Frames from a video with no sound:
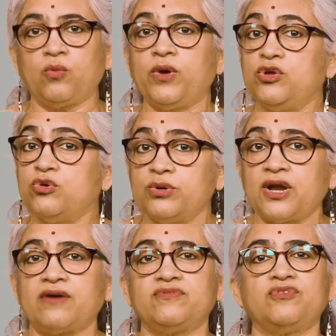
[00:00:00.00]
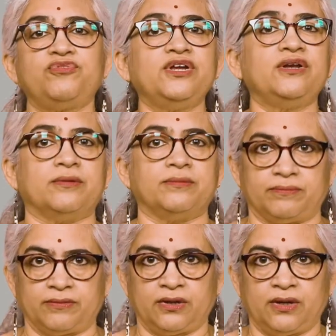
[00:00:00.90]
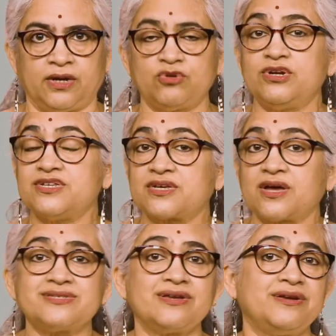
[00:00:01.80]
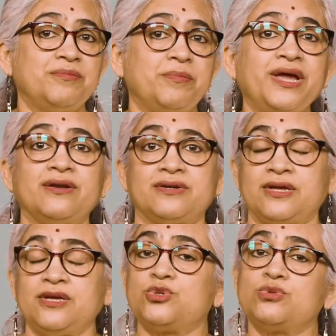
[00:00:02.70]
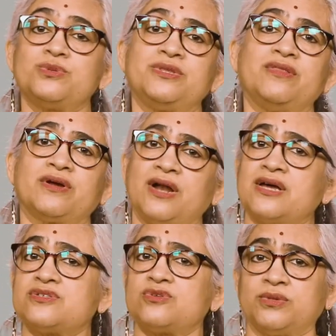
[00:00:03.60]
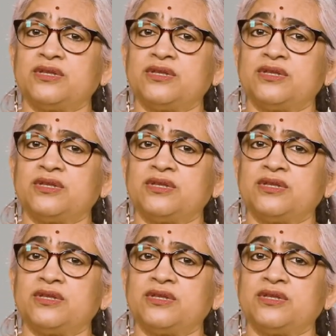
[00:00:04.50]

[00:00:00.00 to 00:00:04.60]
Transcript: where you would have the freedom to discuss and debate issues within the classroom,